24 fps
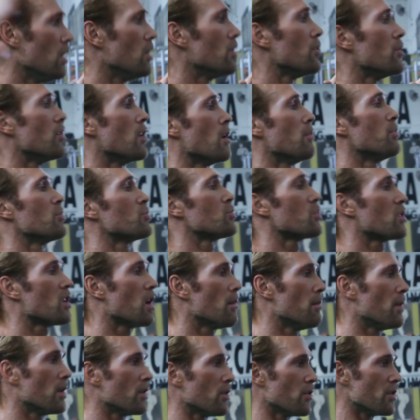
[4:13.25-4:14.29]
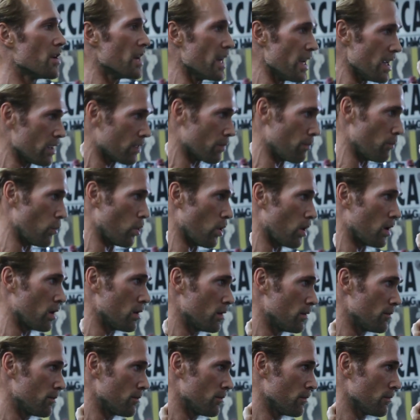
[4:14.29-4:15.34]
will come underneath more.
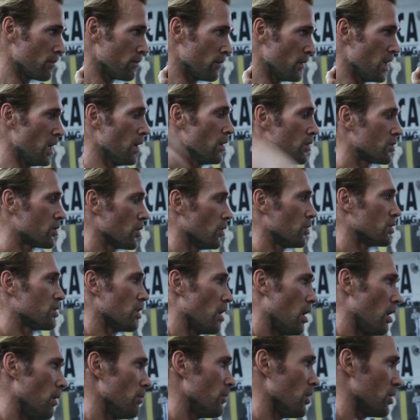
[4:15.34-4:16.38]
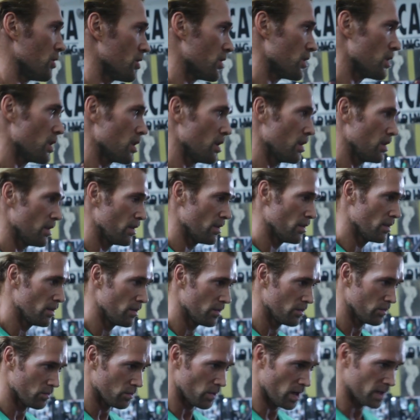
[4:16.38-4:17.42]
So it's almost,
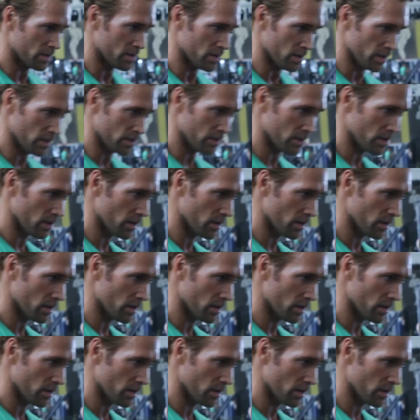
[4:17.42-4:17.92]
watch this,